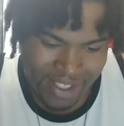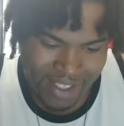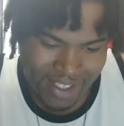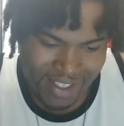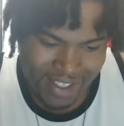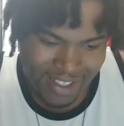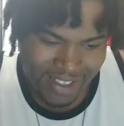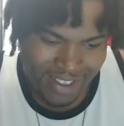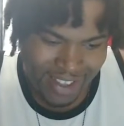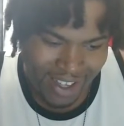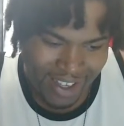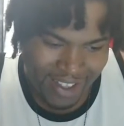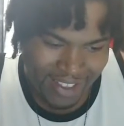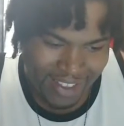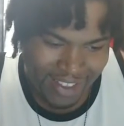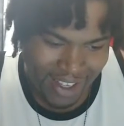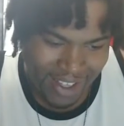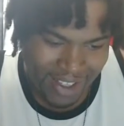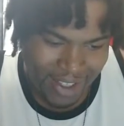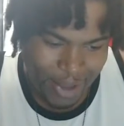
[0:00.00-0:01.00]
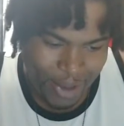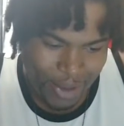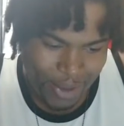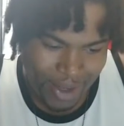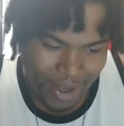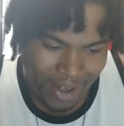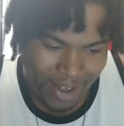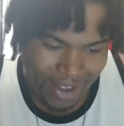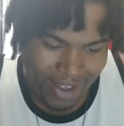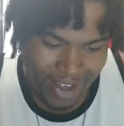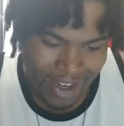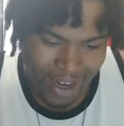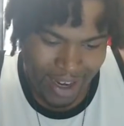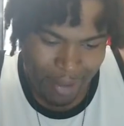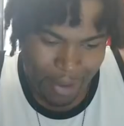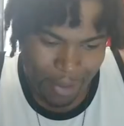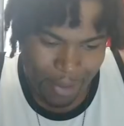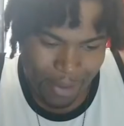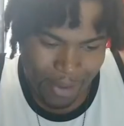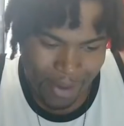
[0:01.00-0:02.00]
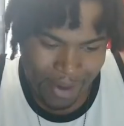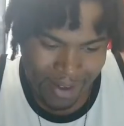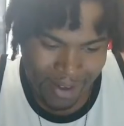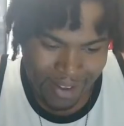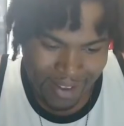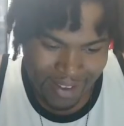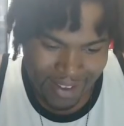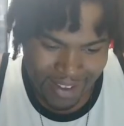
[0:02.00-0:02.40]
Thank you, Common Water.